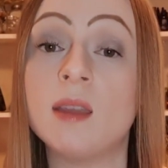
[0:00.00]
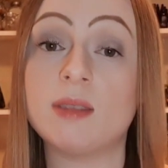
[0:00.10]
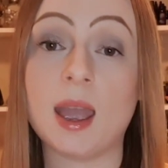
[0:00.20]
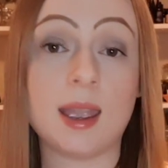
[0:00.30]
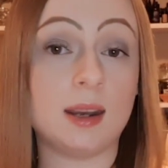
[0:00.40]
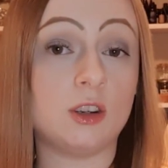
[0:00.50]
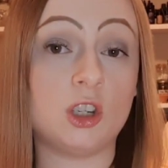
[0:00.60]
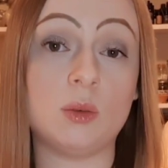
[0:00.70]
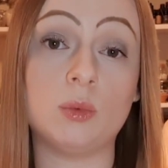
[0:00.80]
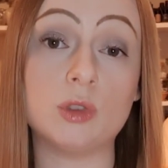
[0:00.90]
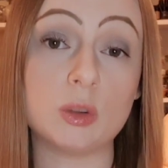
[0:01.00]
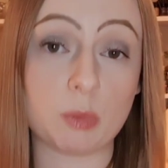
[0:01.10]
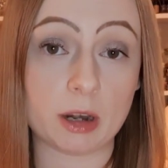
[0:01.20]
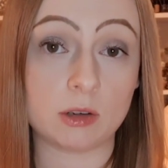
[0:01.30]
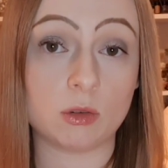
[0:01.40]
That energy will
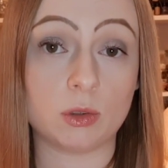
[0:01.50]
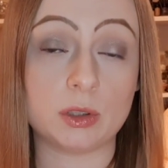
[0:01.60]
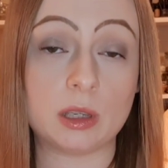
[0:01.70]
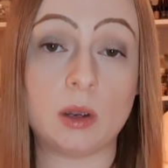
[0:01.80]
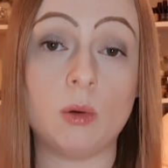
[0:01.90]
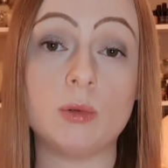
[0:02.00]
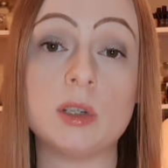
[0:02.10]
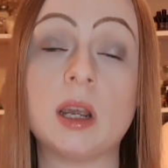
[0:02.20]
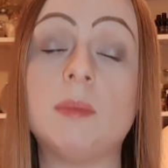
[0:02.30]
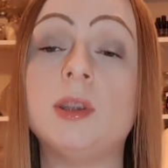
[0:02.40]
spread across the altar,